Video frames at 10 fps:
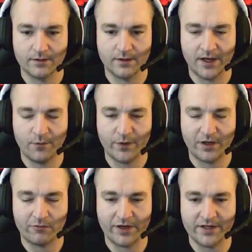And we
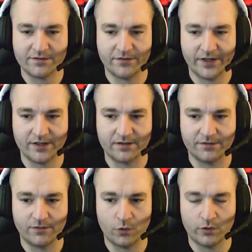get ready to fight the
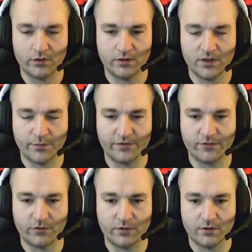floor number
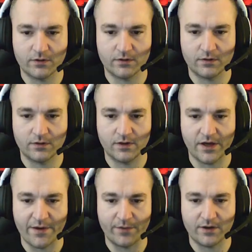4
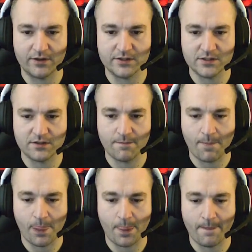end boss.
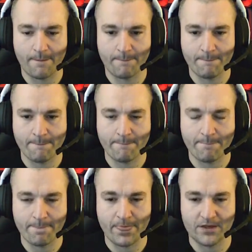
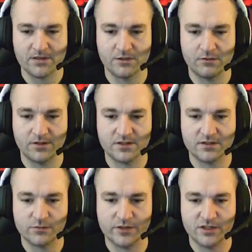So this
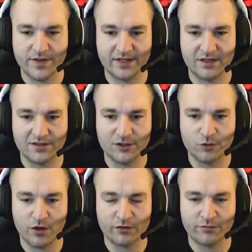switches back down to
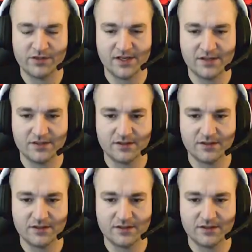200%.